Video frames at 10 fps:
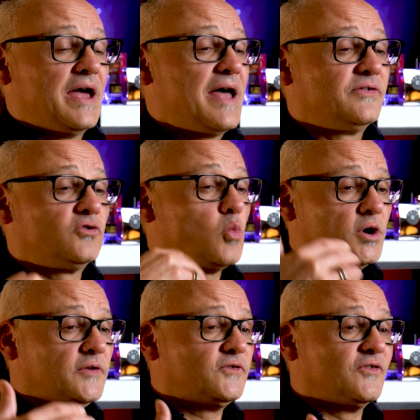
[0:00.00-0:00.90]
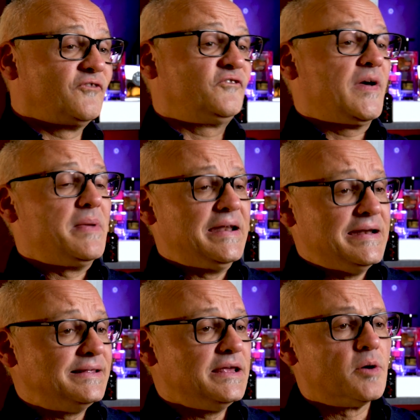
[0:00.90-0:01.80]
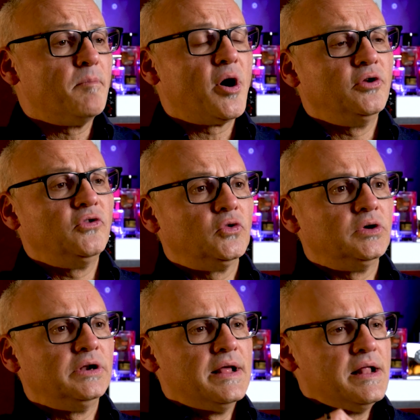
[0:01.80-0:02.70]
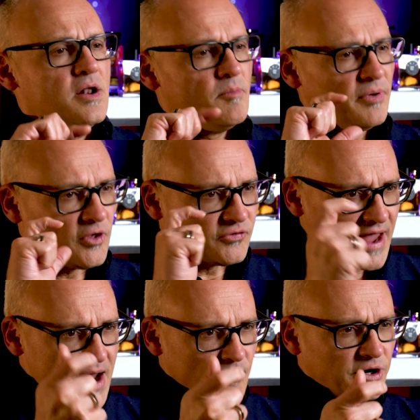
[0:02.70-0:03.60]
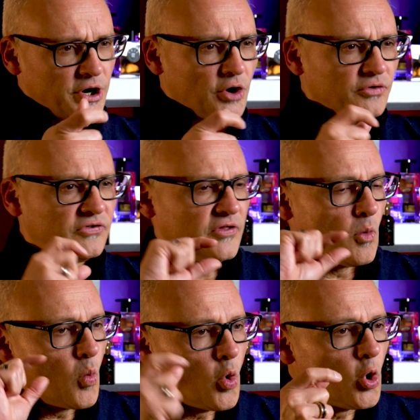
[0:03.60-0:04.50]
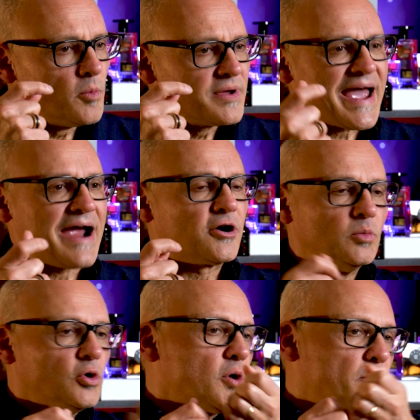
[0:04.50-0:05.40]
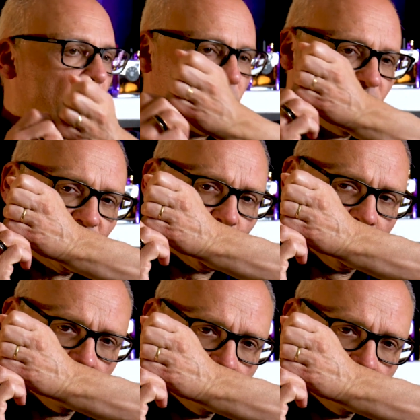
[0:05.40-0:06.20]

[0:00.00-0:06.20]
that has this wonderful femininity component to it. But those ambery notes, the warm caramel components to it,